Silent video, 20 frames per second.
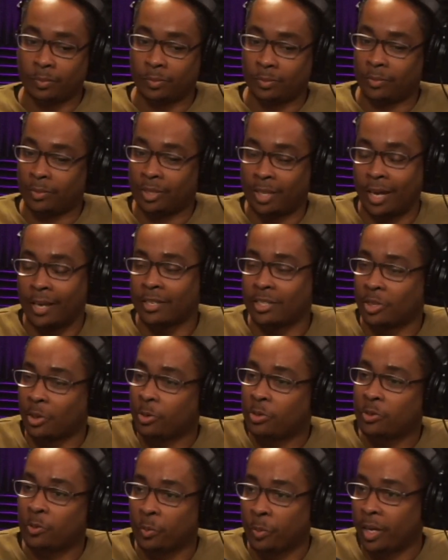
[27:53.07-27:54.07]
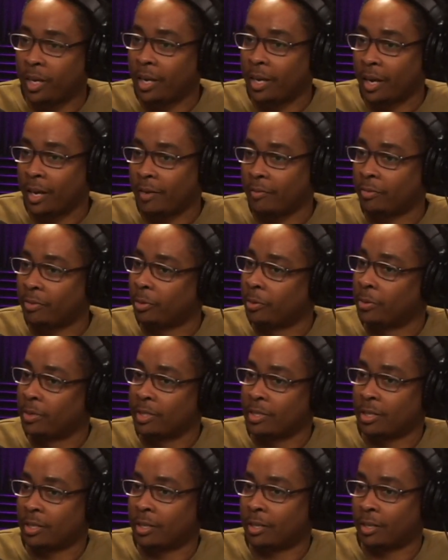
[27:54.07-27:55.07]
say a social media
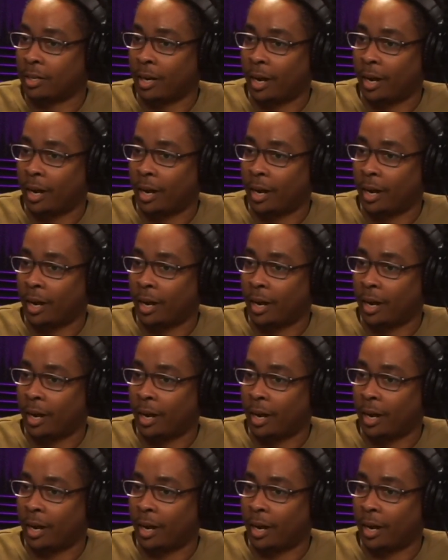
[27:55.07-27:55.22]
influencer